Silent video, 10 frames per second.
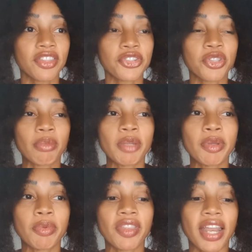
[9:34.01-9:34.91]
There's so many
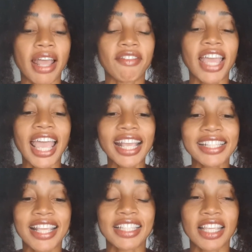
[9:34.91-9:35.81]
people that have
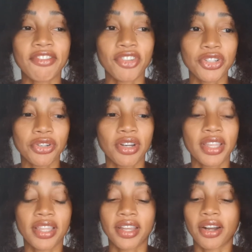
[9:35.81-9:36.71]
excess
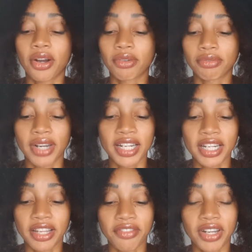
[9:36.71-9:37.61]
inventory that are
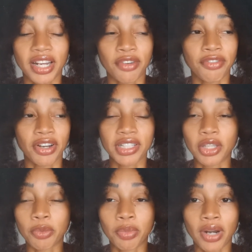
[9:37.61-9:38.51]
ready to give it at a very
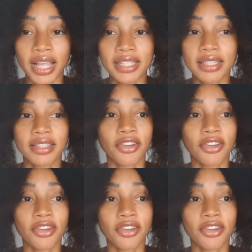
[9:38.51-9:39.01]
low price.